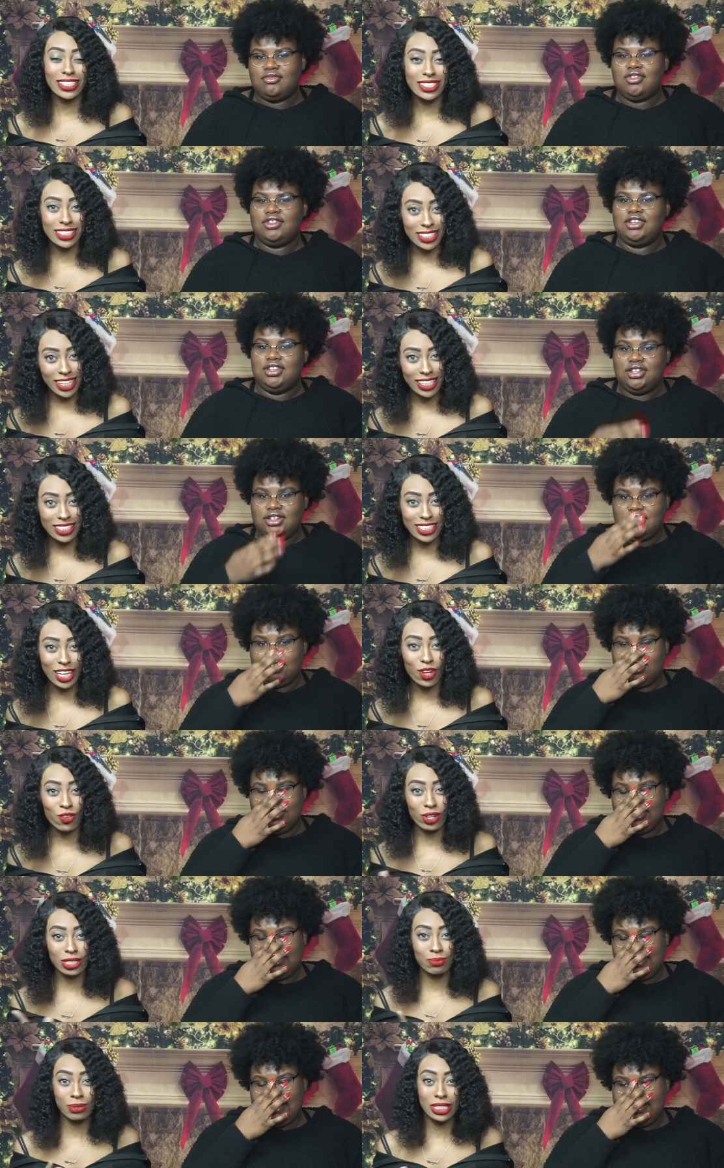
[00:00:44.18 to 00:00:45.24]
Speaker 1: season.
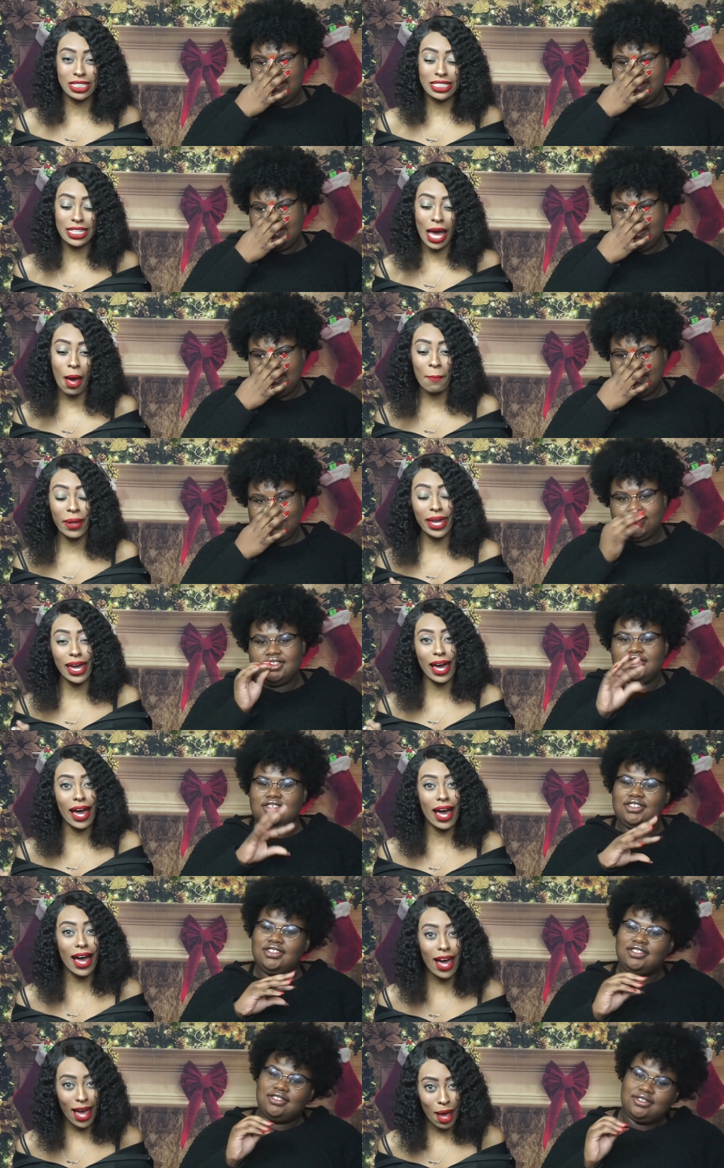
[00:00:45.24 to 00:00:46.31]
Christmas is coming
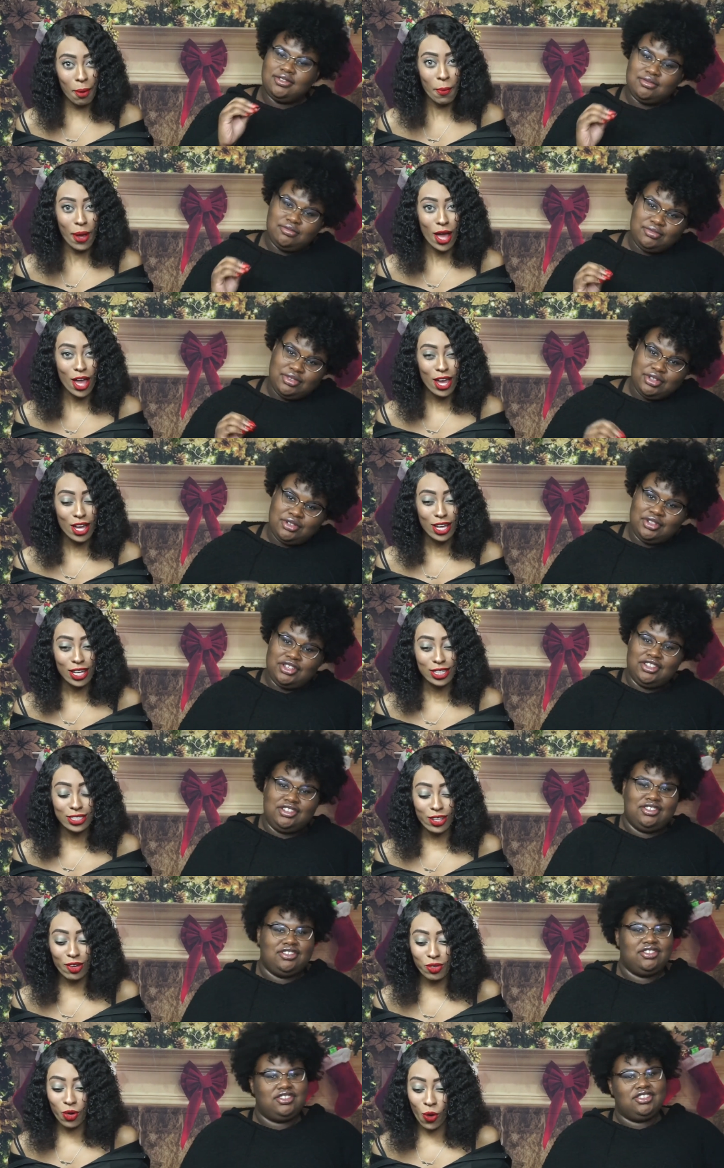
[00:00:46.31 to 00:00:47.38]
up. Period.
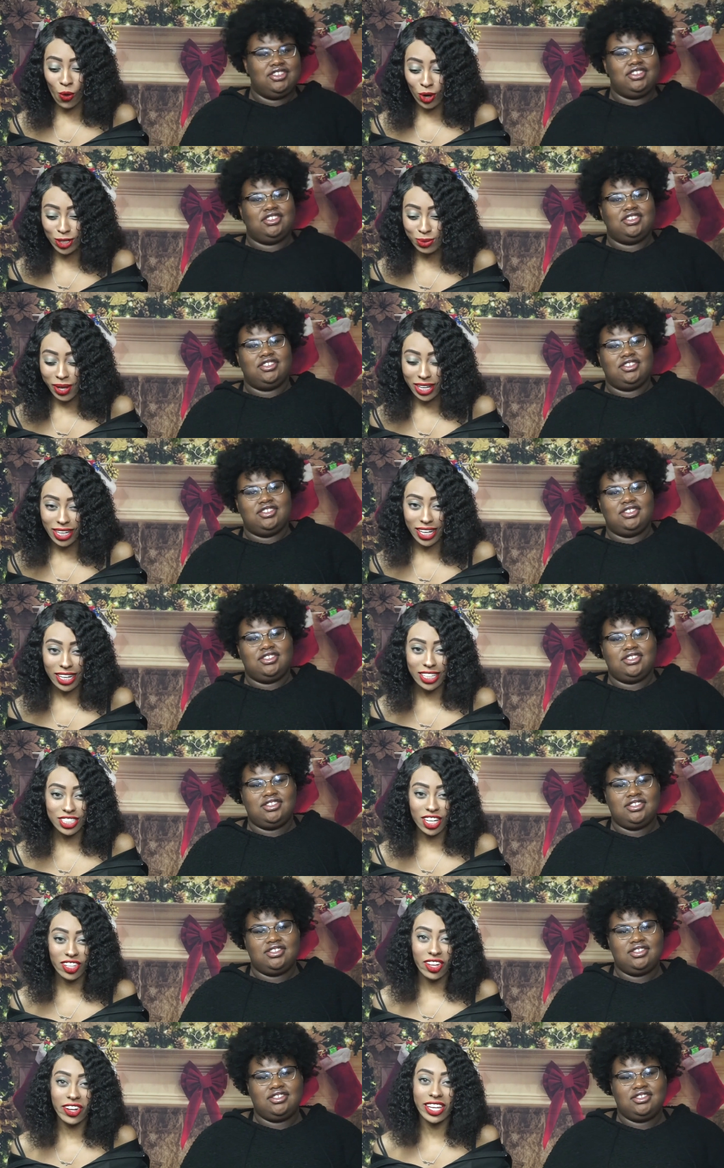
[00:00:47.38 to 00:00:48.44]
So of course we had to get
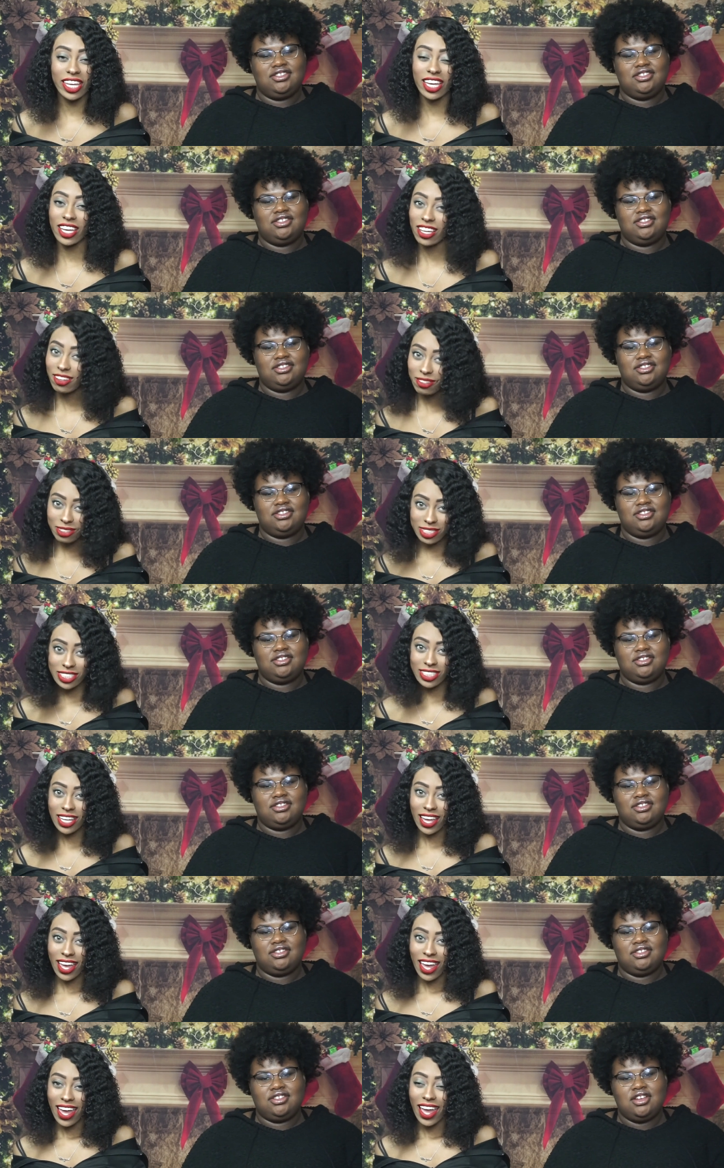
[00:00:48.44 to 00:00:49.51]
each other gifts.
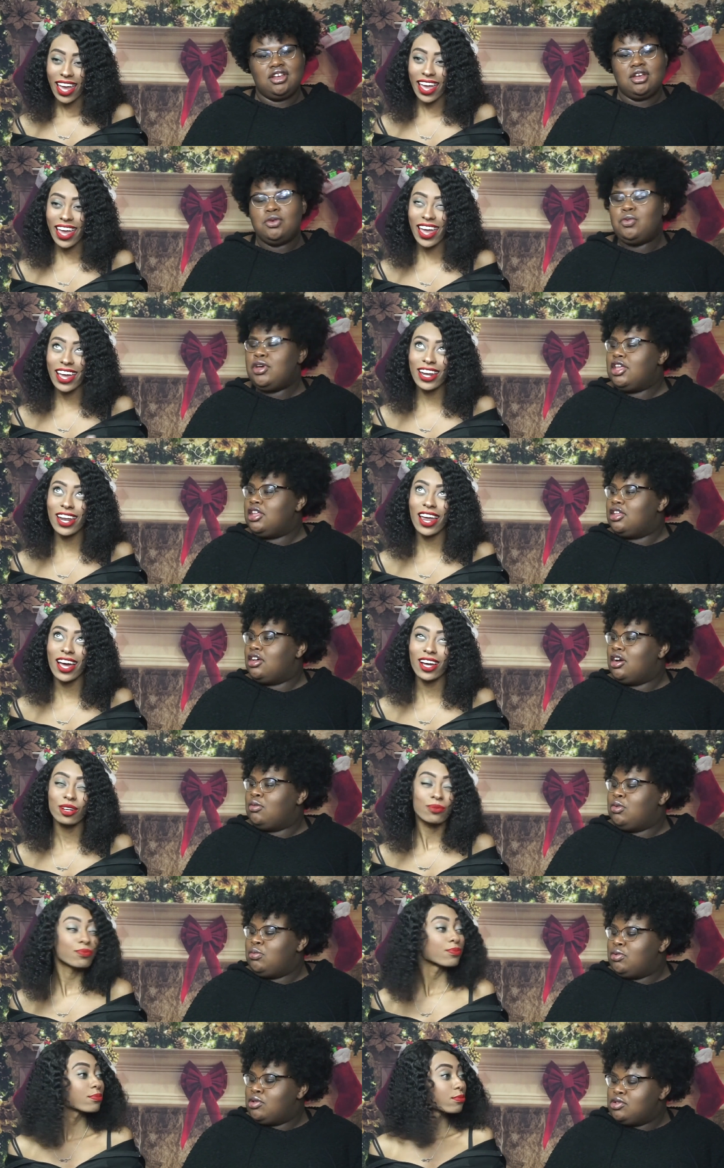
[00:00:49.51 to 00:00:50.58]
And
Speaker 2: Wait, are
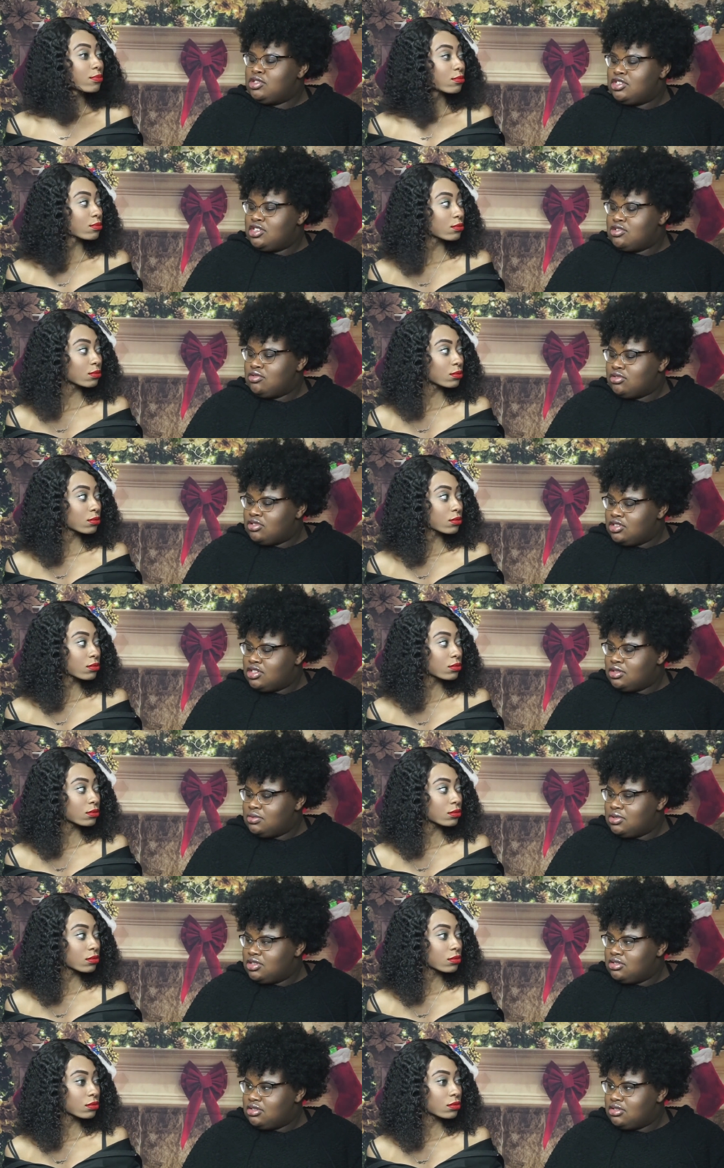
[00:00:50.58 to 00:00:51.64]
we posting this on
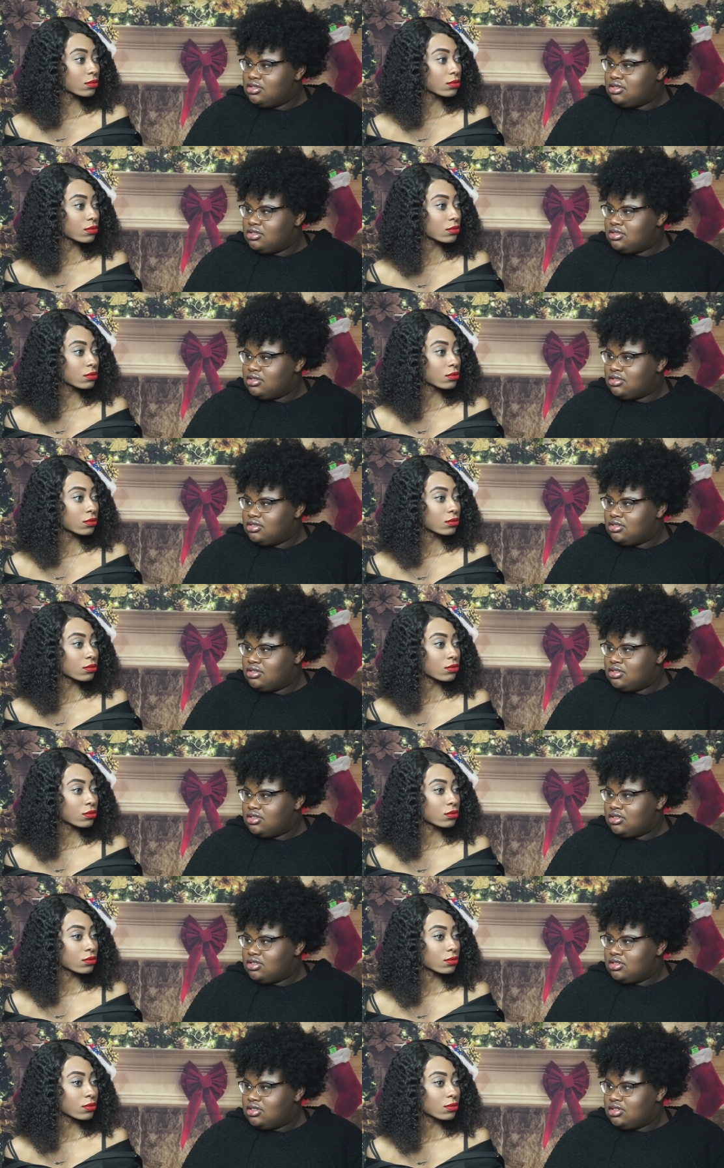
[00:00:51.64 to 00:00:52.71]
Christmas?
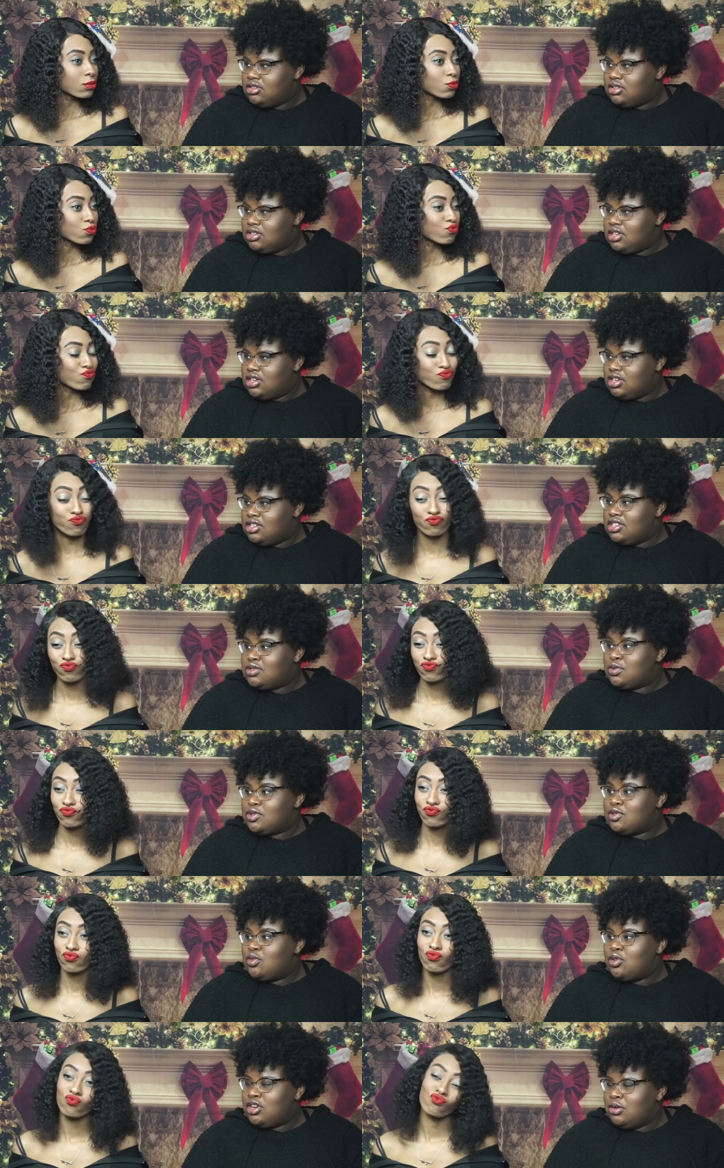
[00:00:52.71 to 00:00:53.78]
Is this
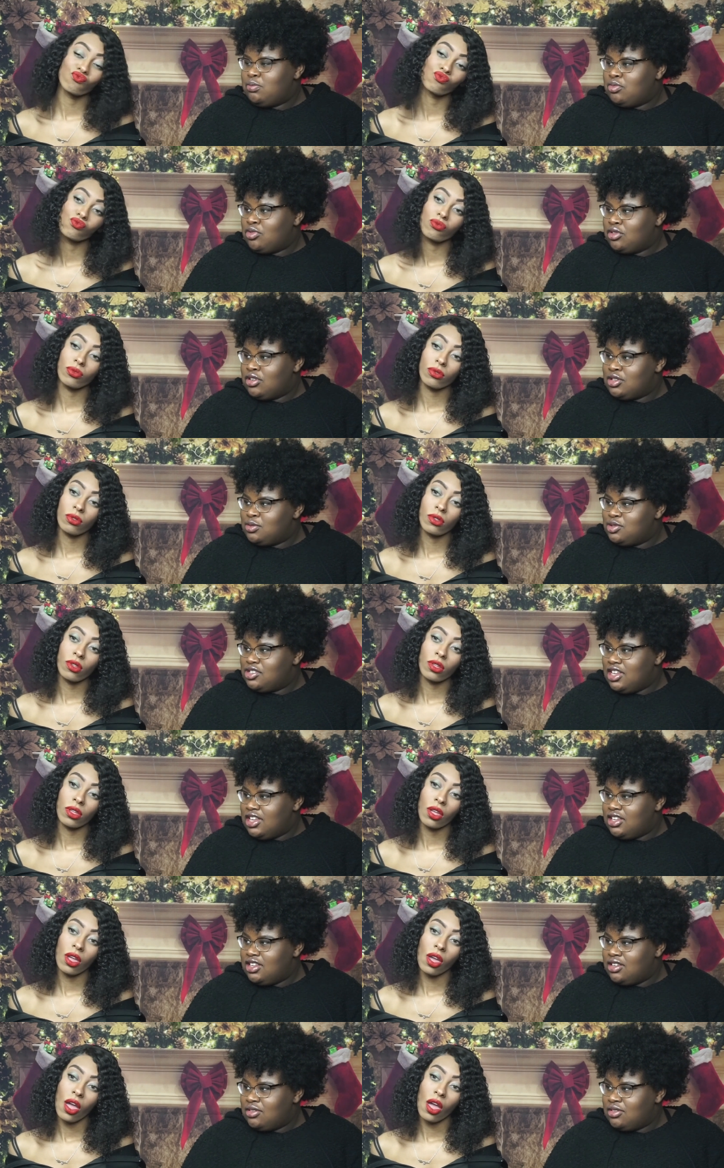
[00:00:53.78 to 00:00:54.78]
was going up on Christmas Day